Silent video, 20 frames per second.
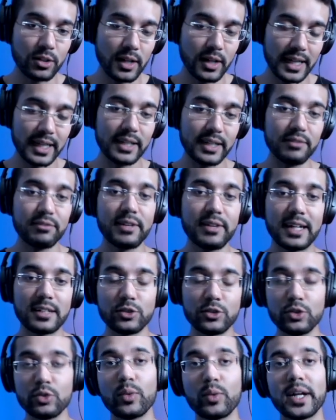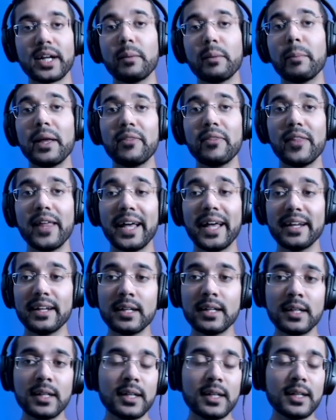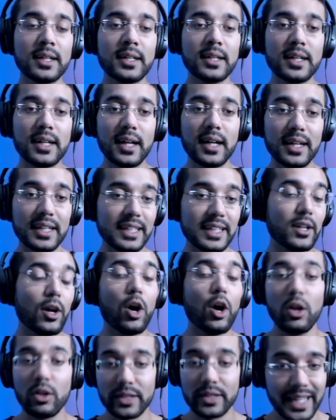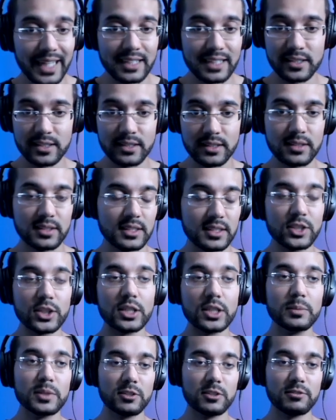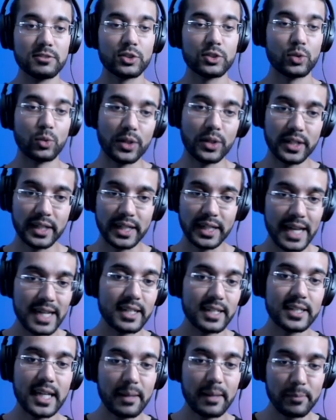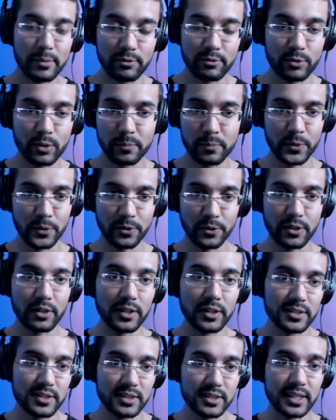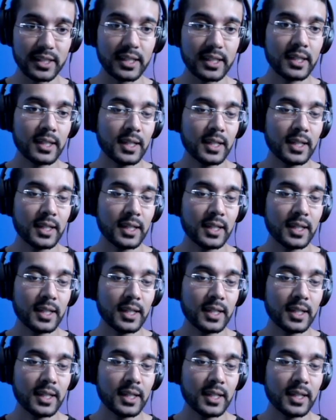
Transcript: I, in fact, do recommend that uh, in all cases in terms of storing any type of cryptocurrency.